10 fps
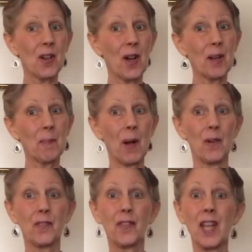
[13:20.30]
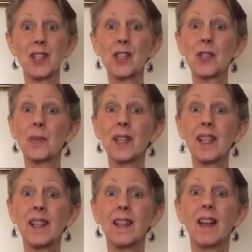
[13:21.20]
talk about phase
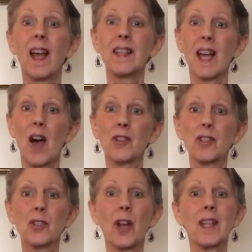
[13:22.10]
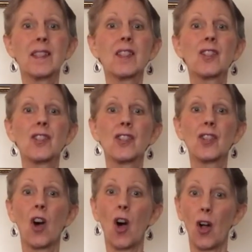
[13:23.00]
3 and how to transition
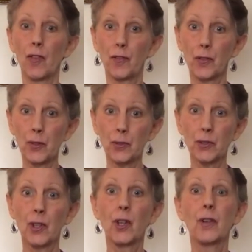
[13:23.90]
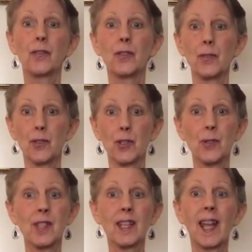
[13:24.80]
to all fruit, fruit
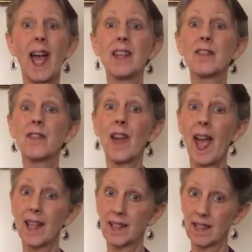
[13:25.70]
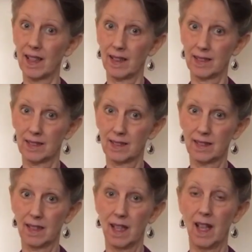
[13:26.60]
juicing, and fasting.
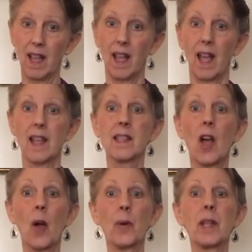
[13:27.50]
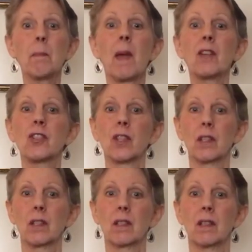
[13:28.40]
As I already
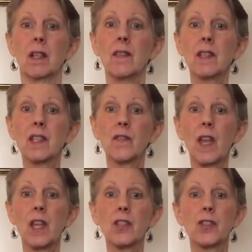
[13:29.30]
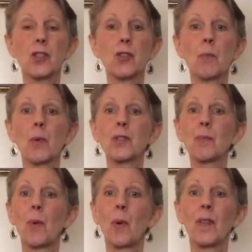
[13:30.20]
mentioned, in this phase, the 2 most
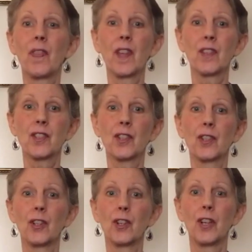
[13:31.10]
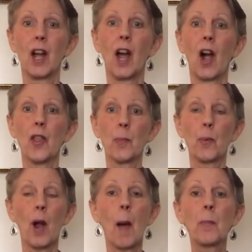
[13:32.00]
important things to learn are the
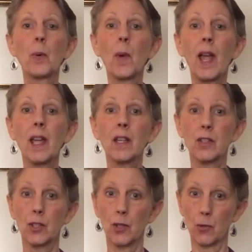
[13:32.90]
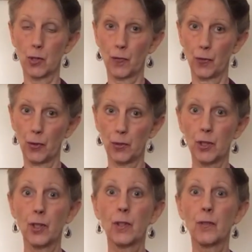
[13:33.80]
proper way to use fruit,
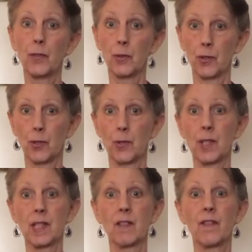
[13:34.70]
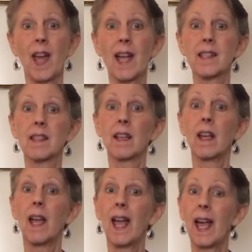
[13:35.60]
fruit juices, and fasting,
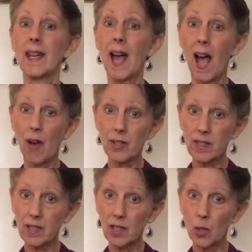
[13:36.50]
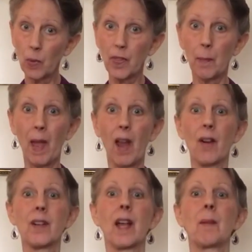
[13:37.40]
and how to deal with the
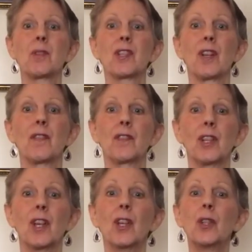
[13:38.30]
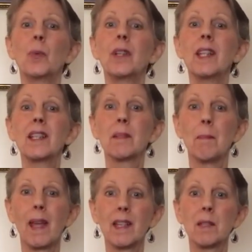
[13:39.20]
paradigm shift you will need to
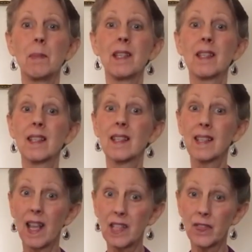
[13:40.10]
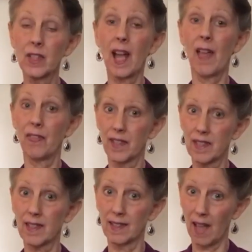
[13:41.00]
make to be successful at
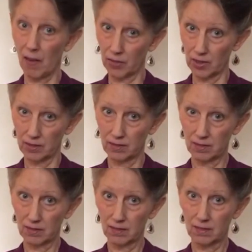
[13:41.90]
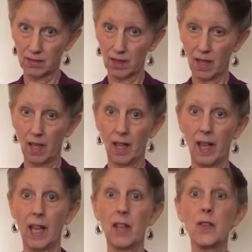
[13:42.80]
this level.
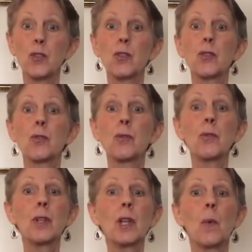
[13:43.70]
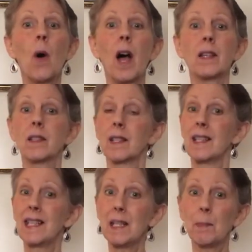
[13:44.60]
If you truly want to
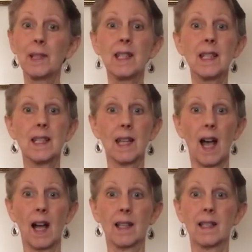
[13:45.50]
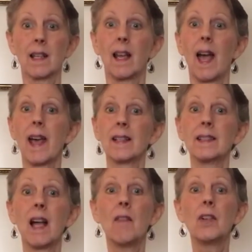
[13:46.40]
deeply detox at a
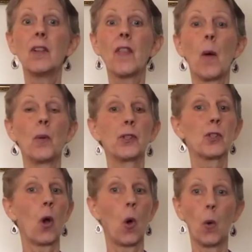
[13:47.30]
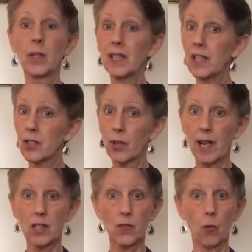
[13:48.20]
level that will totally
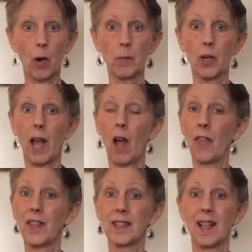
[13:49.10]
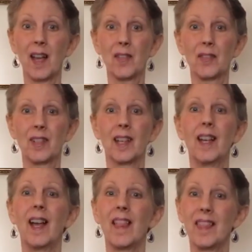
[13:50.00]
transform your health and life,
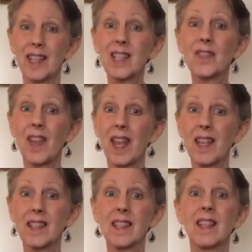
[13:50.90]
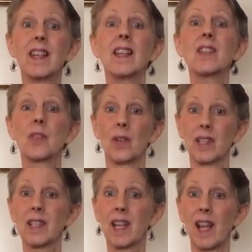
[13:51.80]
this phase is going
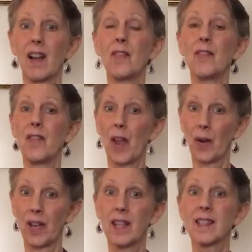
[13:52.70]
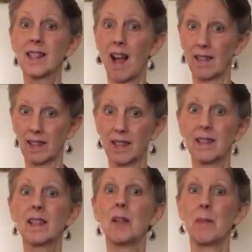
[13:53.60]
to take a very solid
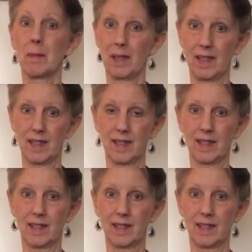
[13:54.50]
commitment.